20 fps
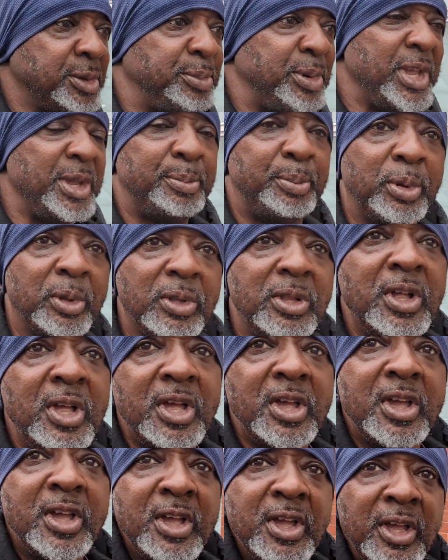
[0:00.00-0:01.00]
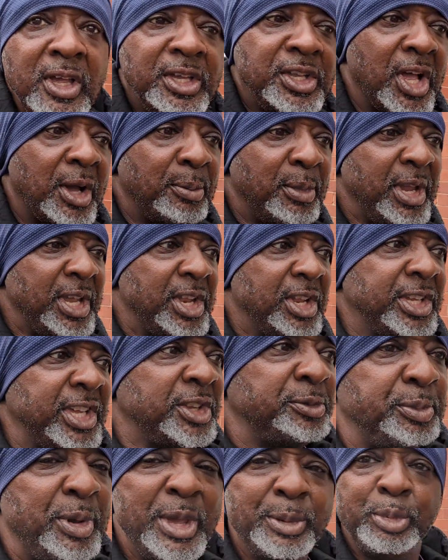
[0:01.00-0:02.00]
to people, you know what I mean, and
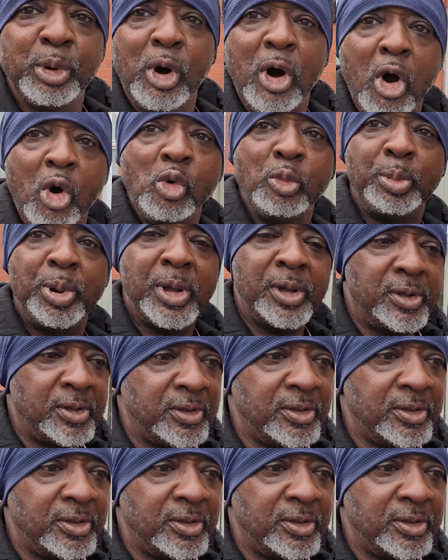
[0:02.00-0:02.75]
gives people hope.